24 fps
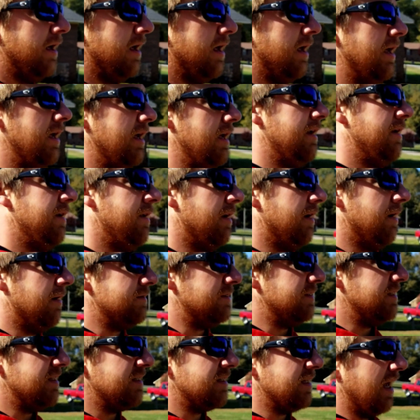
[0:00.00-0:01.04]
And
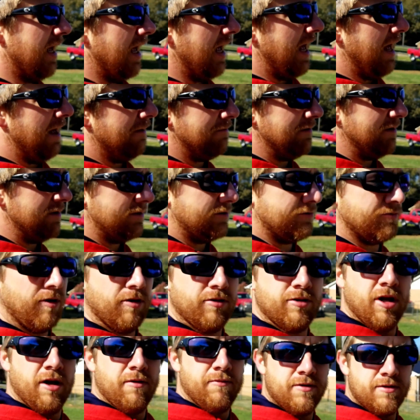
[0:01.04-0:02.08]
since I have these row
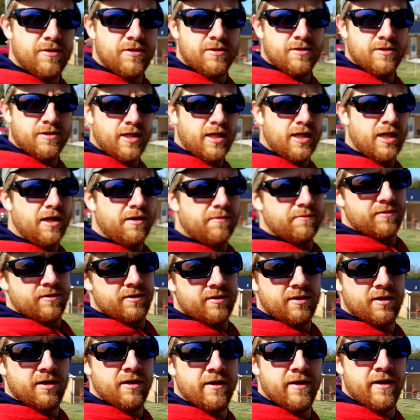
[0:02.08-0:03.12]
covers set up,
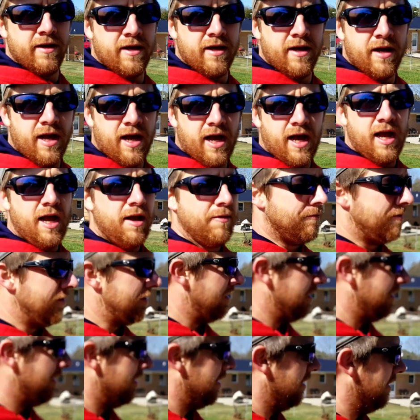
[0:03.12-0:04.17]
I have
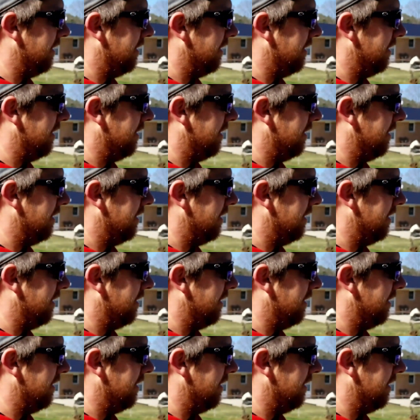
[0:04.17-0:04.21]
the